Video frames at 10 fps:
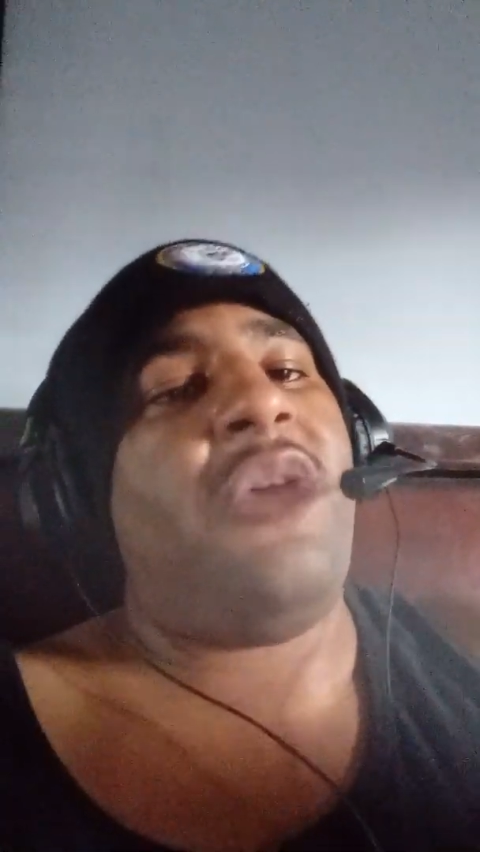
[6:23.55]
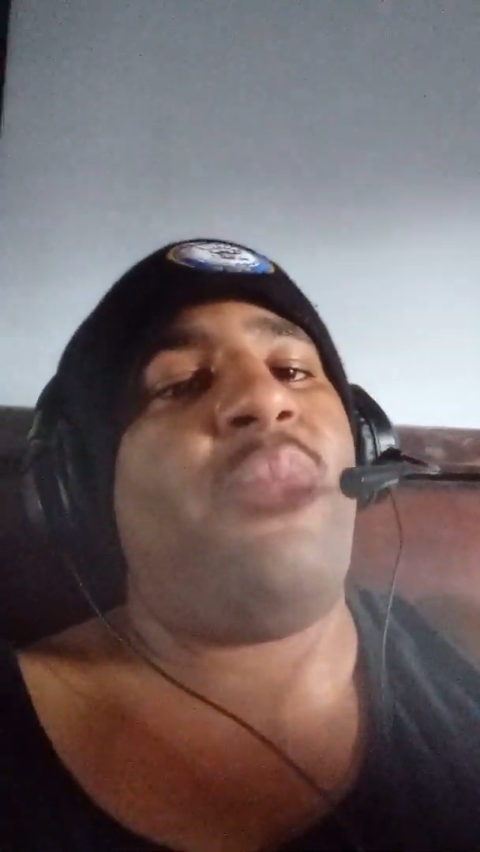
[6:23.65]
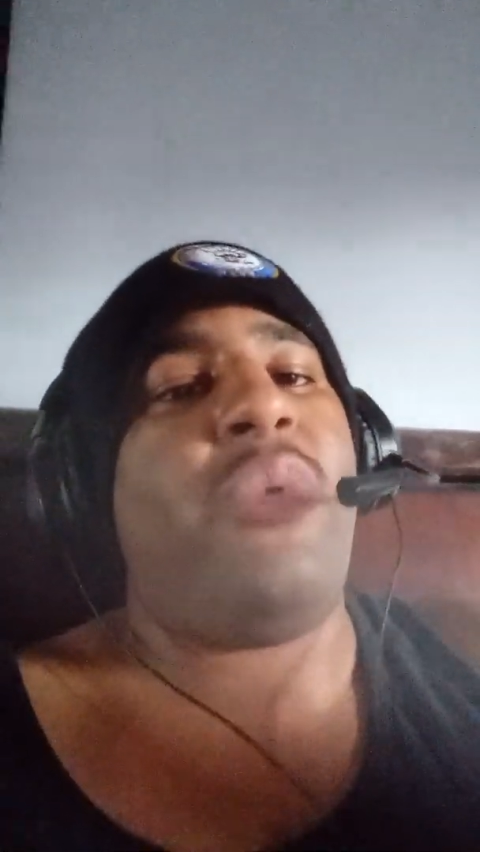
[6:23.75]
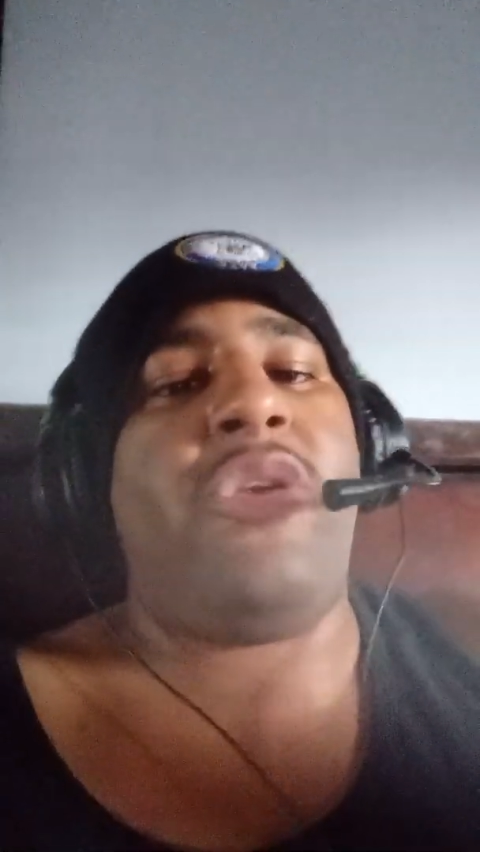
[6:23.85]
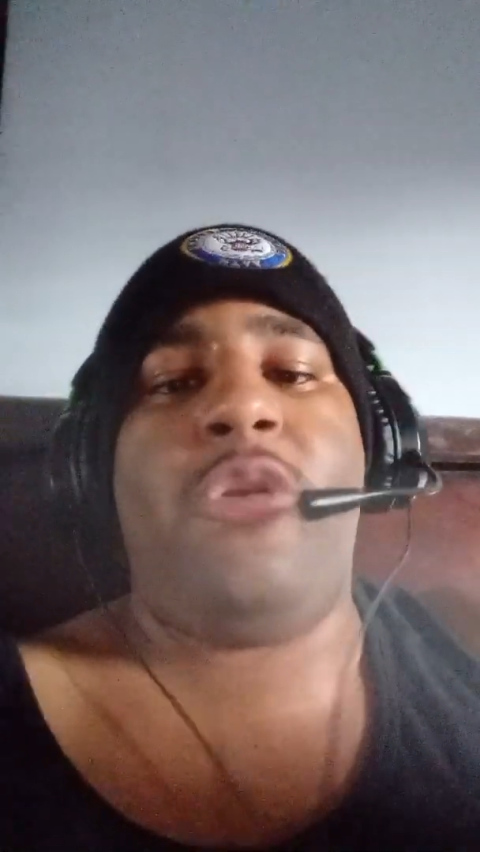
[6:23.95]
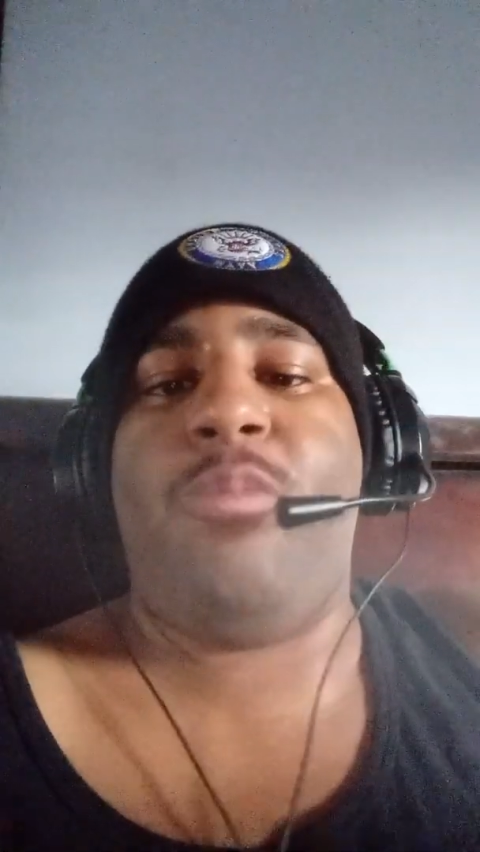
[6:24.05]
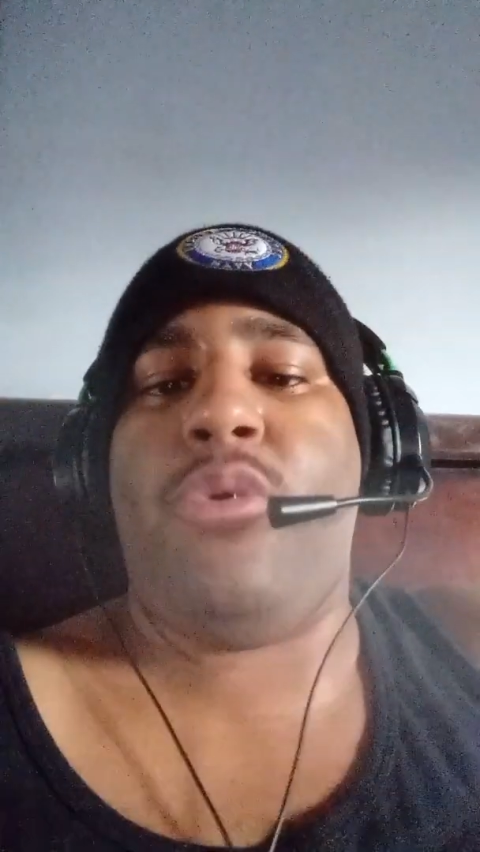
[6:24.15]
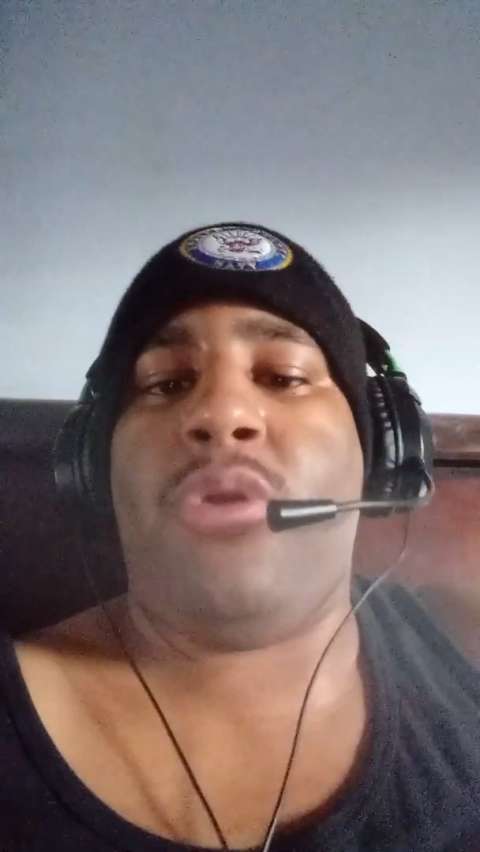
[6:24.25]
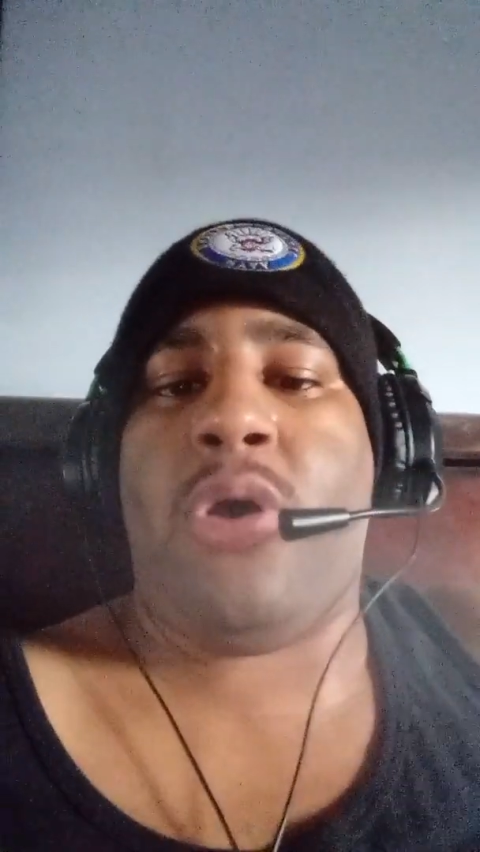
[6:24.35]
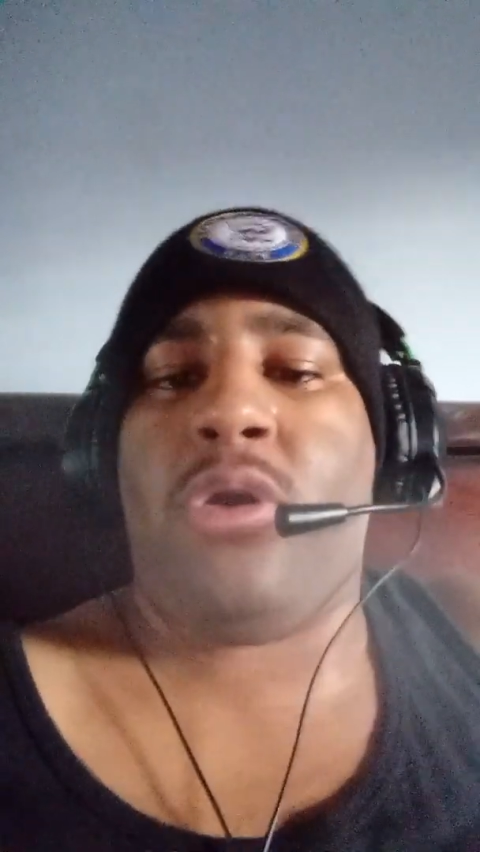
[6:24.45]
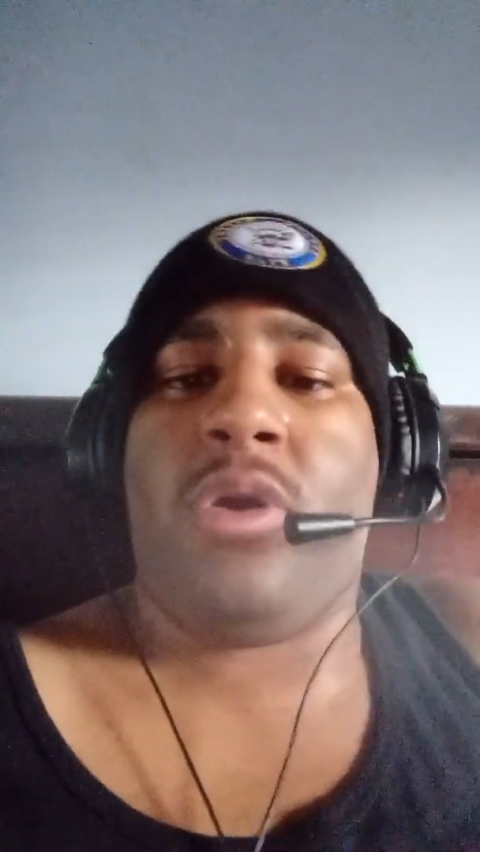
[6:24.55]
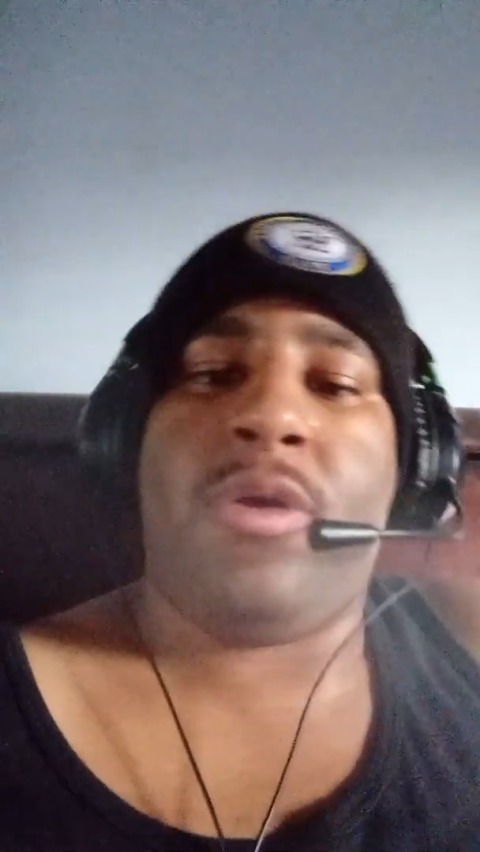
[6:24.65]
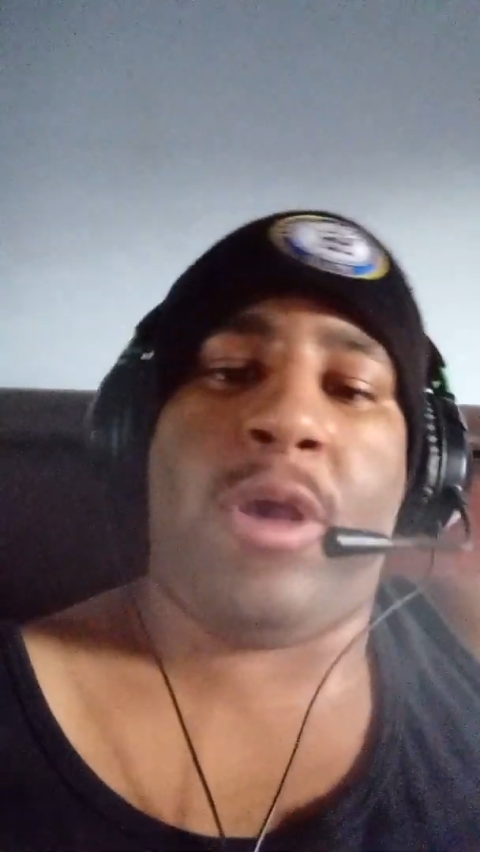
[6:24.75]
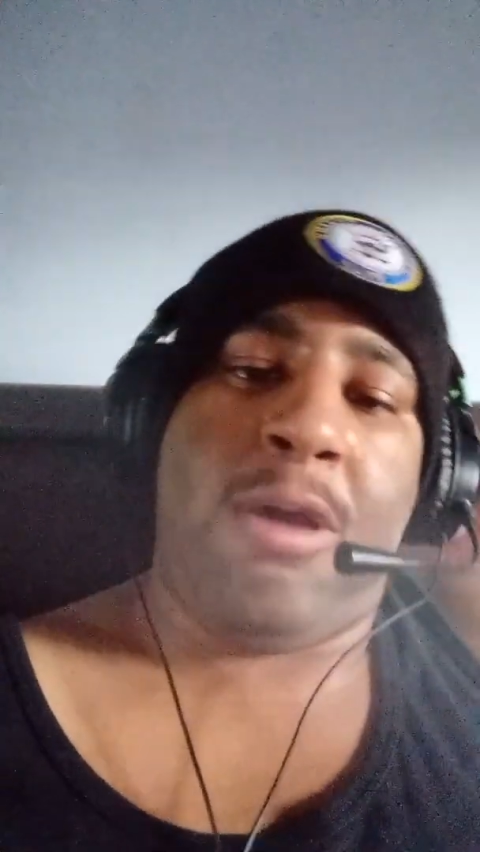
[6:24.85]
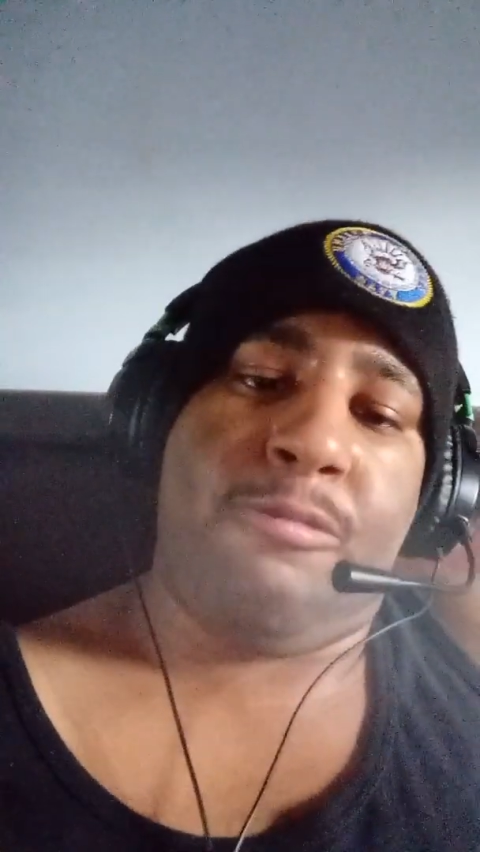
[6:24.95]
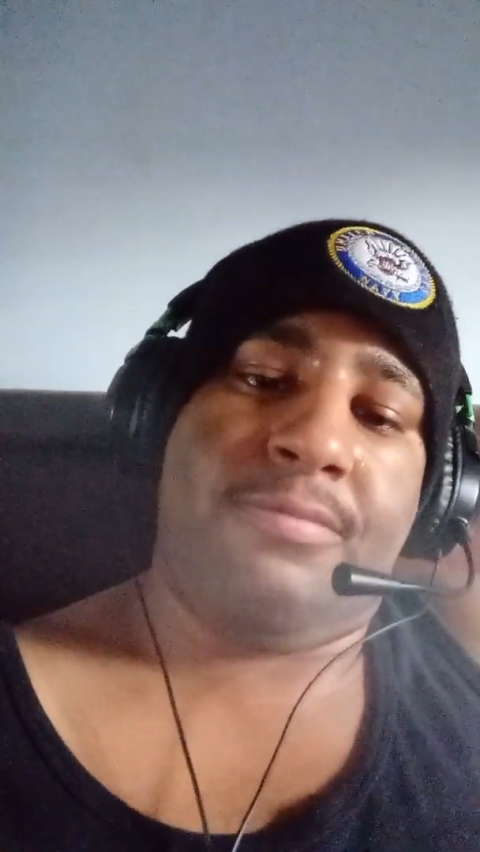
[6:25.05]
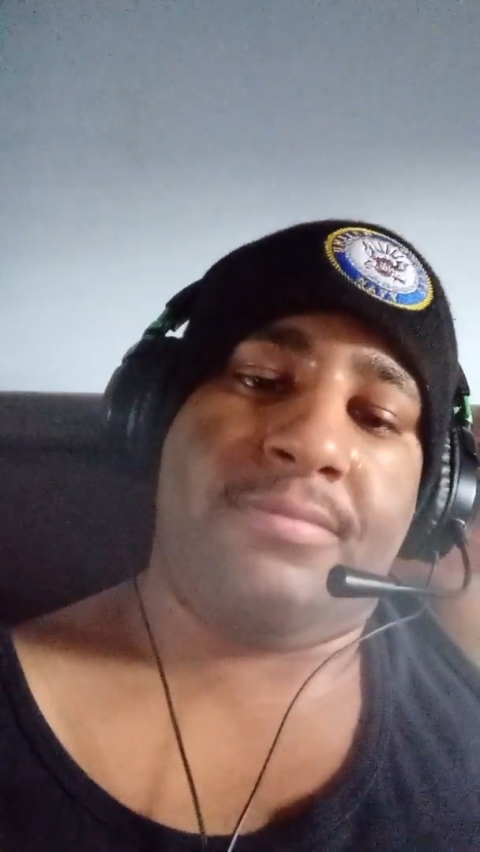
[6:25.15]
and British Bulldog out?